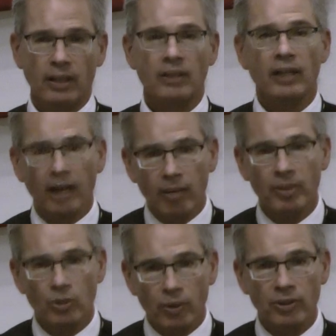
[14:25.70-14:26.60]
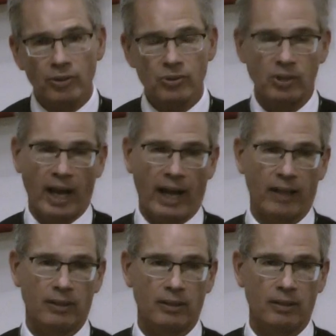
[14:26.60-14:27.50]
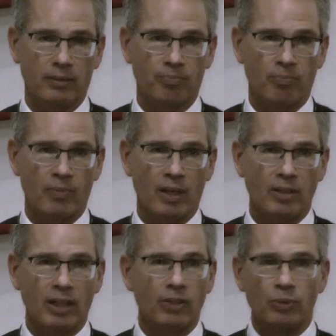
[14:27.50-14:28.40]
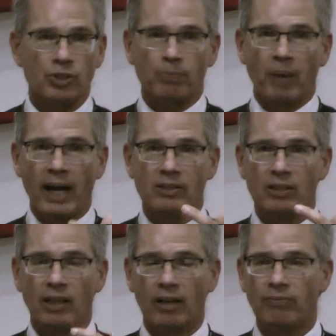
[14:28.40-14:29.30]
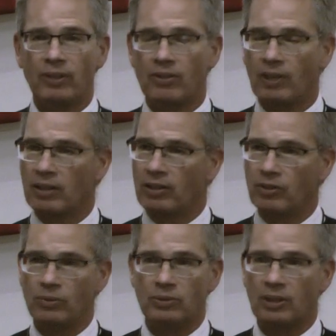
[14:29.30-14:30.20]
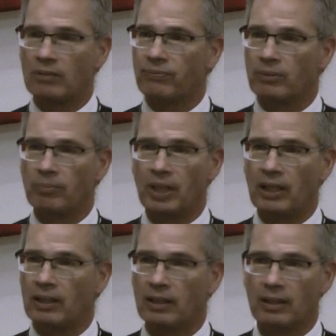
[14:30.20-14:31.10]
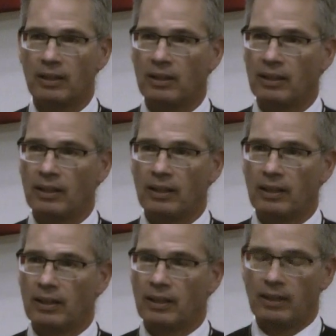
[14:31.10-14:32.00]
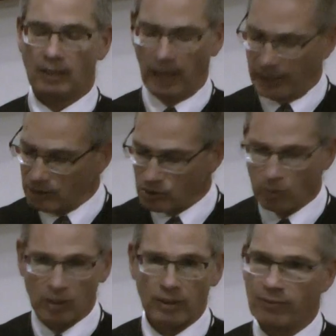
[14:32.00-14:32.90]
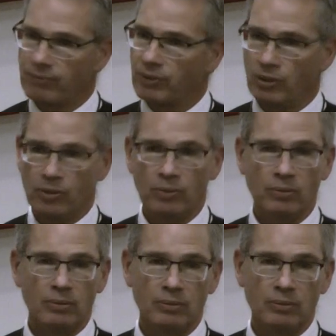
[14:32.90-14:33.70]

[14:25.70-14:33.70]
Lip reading: Then help me to understand that in response to everything that you did for me, I just want to live for you.